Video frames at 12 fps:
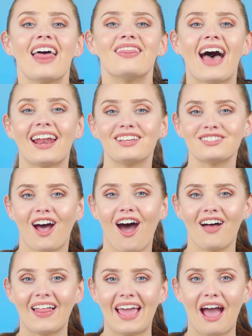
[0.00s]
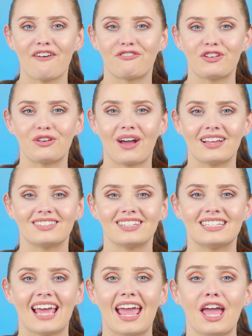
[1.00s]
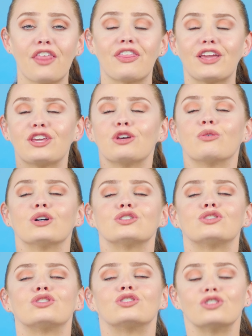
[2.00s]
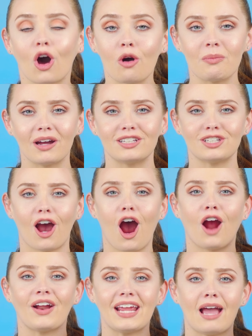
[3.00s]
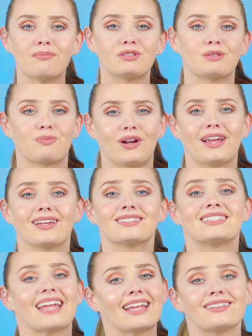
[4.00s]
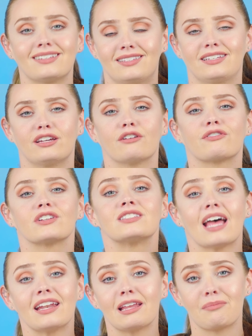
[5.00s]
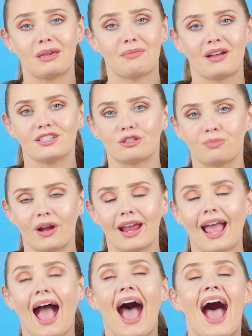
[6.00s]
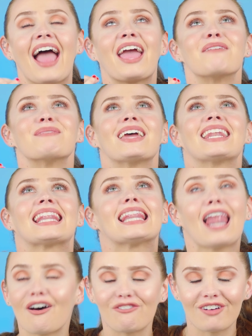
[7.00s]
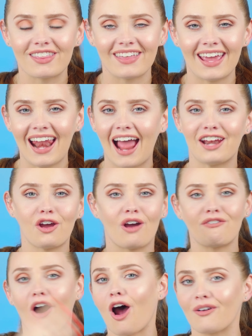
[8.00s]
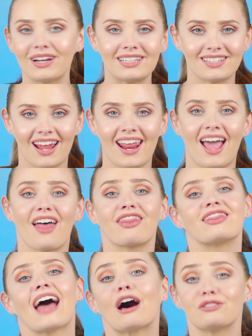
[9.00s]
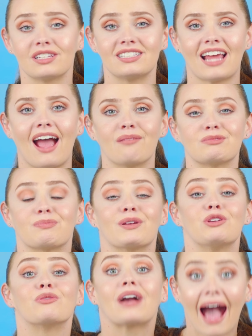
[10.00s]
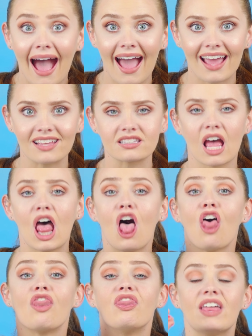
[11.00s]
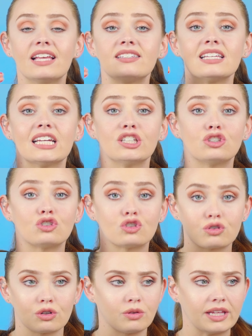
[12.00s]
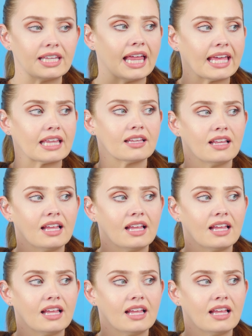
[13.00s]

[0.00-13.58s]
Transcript: That is all I have for you guys today. Thank you so much, R.E.M Spring Stainless Steel, for sending me my spring. I am in love with it. I know I've already said it 1,000 times, but you guys, this is truly like